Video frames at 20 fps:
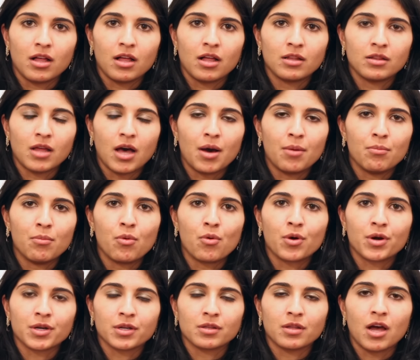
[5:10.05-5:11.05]
a lot
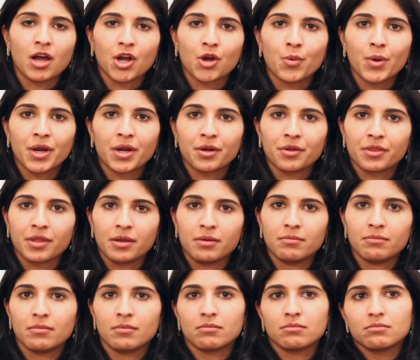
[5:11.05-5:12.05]
more and a lot quicker
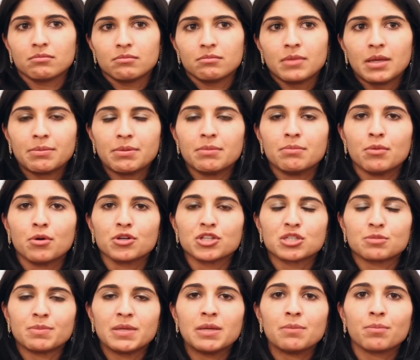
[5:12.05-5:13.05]
than maybe
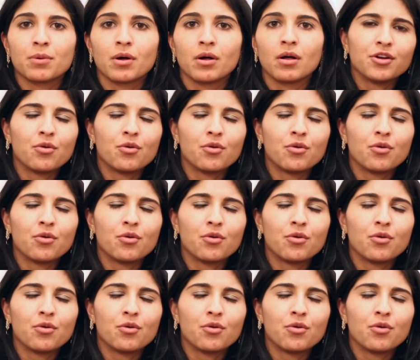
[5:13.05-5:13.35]
most people.